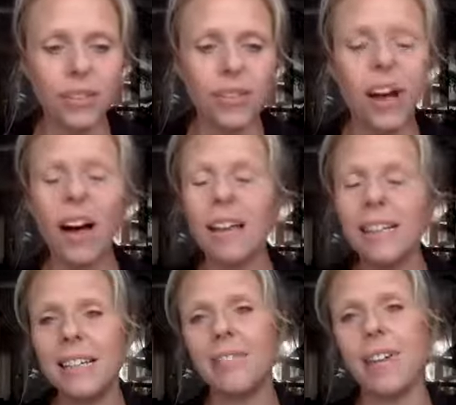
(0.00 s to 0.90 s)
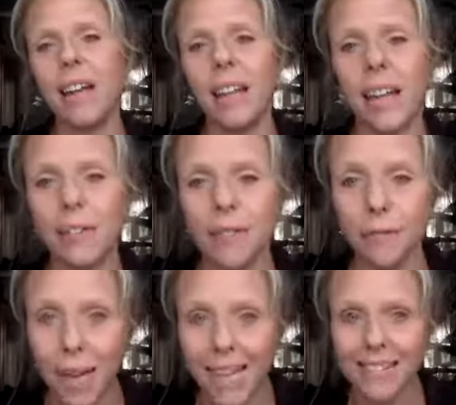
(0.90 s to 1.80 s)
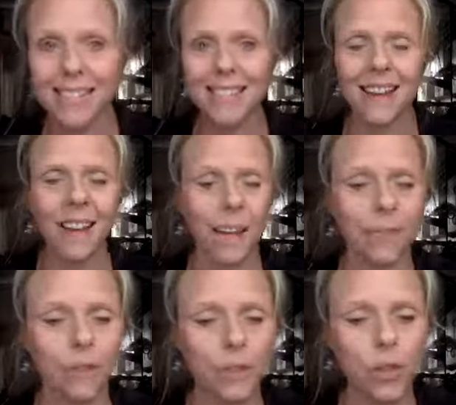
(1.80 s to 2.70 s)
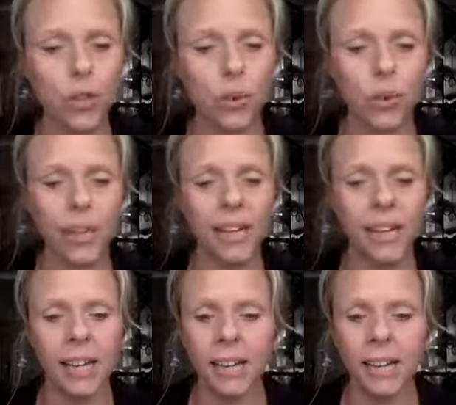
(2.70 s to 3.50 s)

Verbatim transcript: you can't live a life of peace, a life of joy,